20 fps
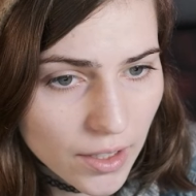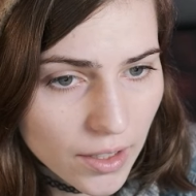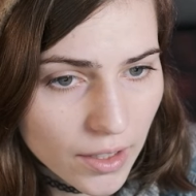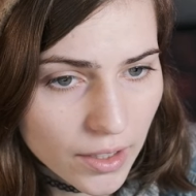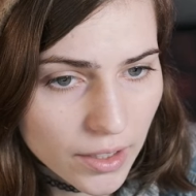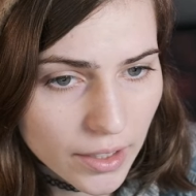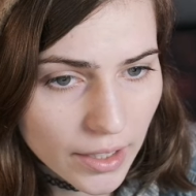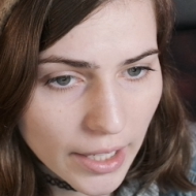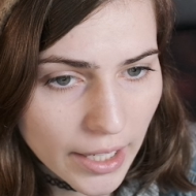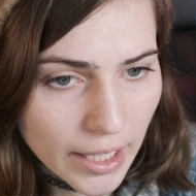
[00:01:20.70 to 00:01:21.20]

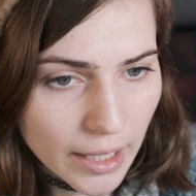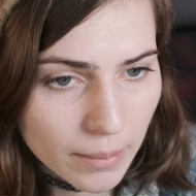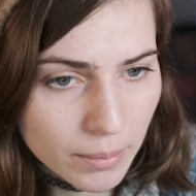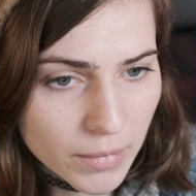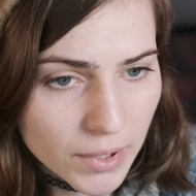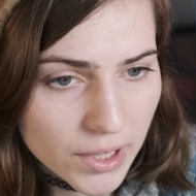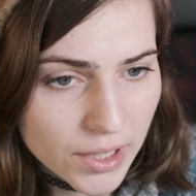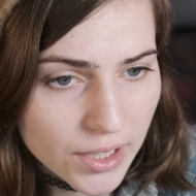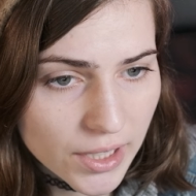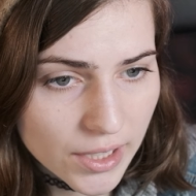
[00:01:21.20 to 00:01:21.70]
named
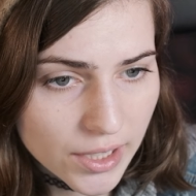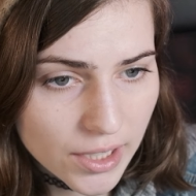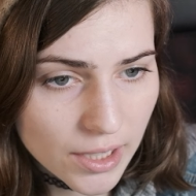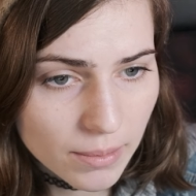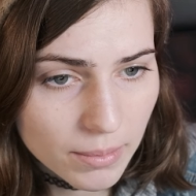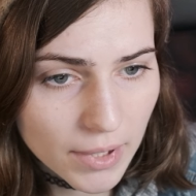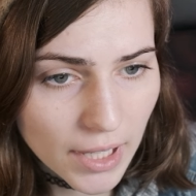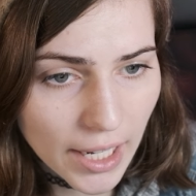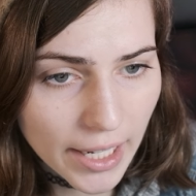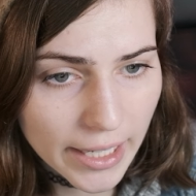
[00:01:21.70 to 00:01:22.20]

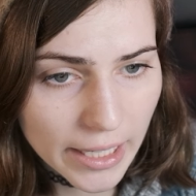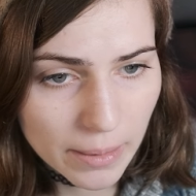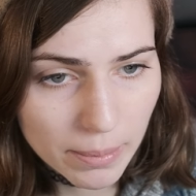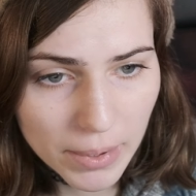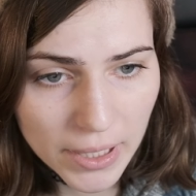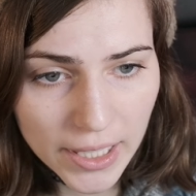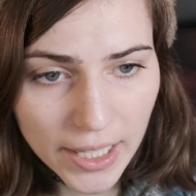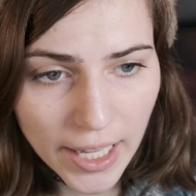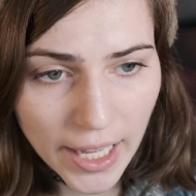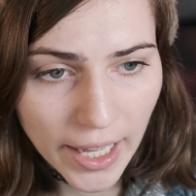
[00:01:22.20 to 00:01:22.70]

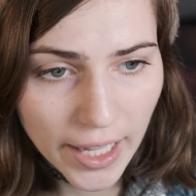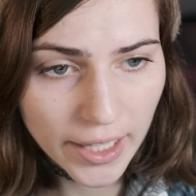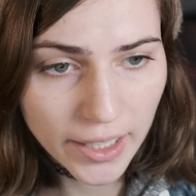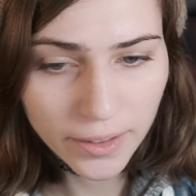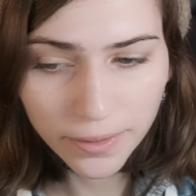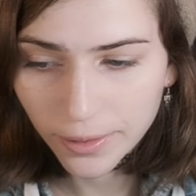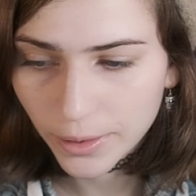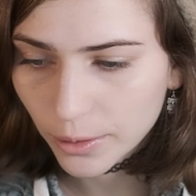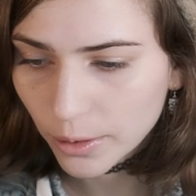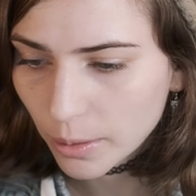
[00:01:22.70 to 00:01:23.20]
system.apk,
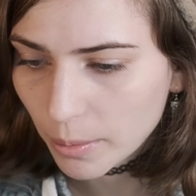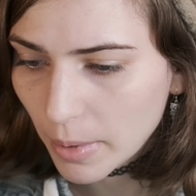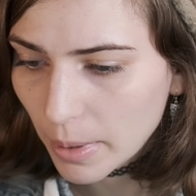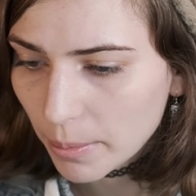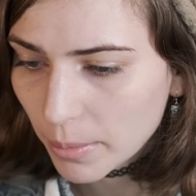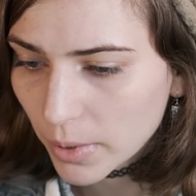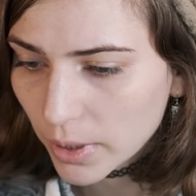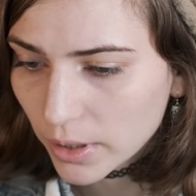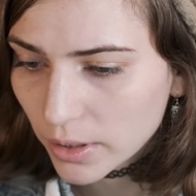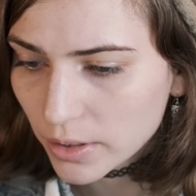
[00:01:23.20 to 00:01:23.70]
if you
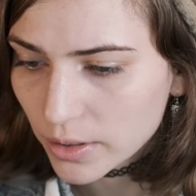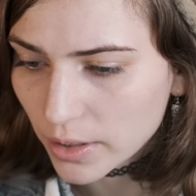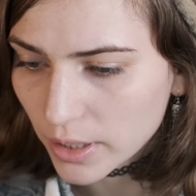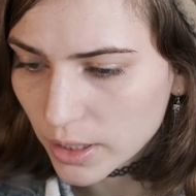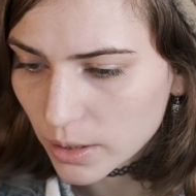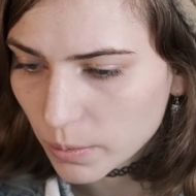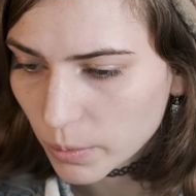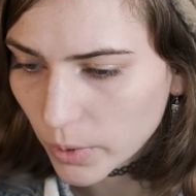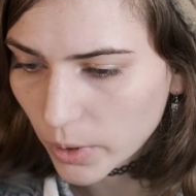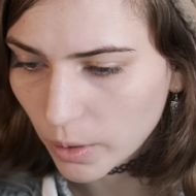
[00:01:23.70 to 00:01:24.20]
remember. So let's
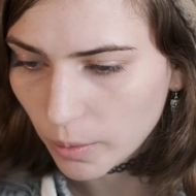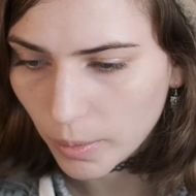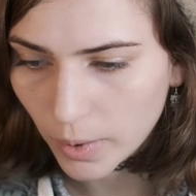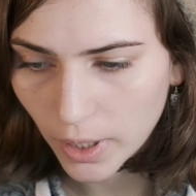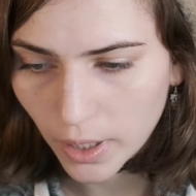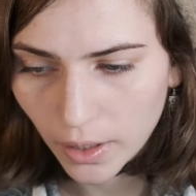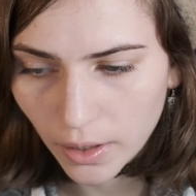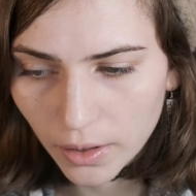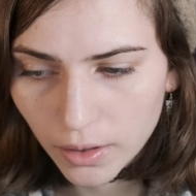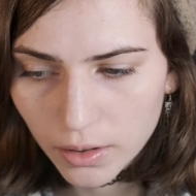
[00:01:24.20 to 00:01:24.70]
pull up
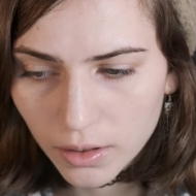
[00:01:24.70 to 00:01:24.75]
our